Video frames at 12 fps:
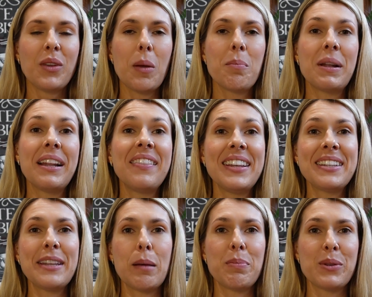But in
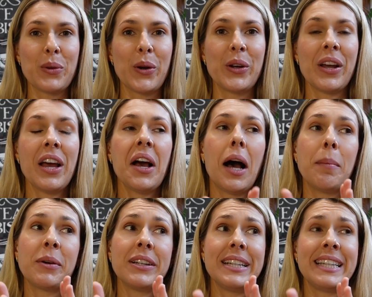this episode, I'm
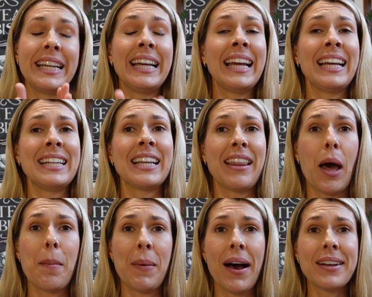going to dig into
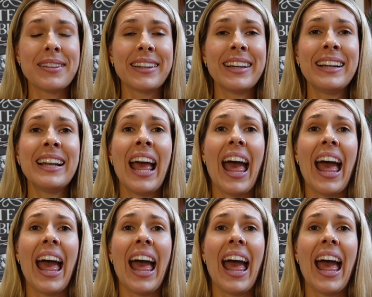that basket